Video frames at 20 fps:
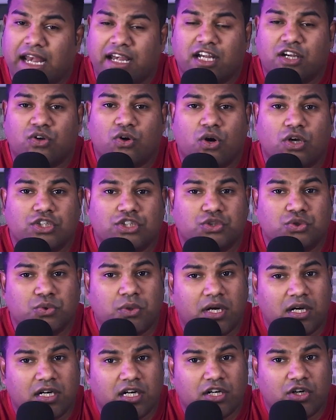And it costs
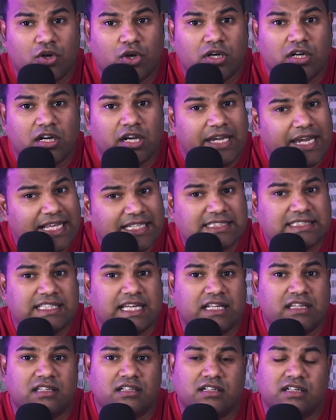$200 less
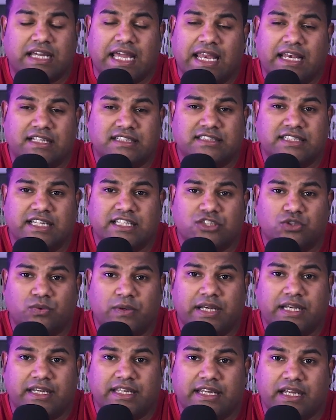than the Galaxy
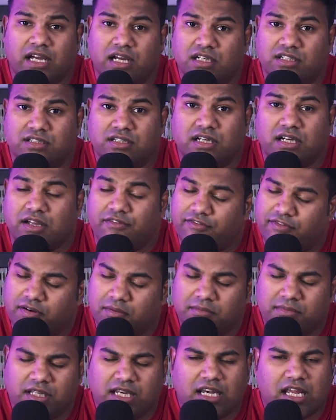S20 Ultra
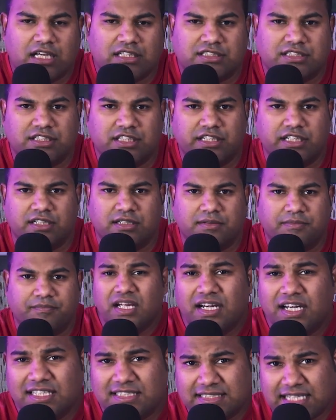from the last year.
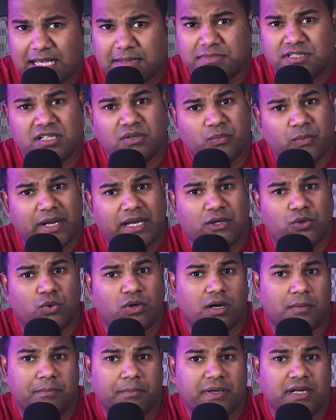It is Samsung's way
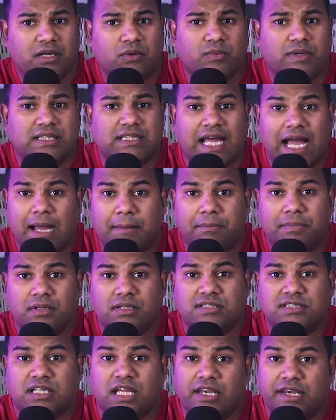to compete with
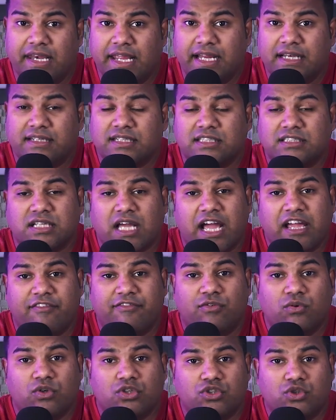Apple's latest
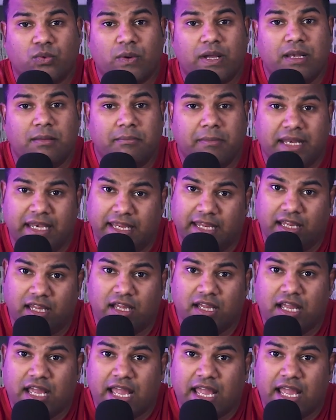iPhone 12 mini.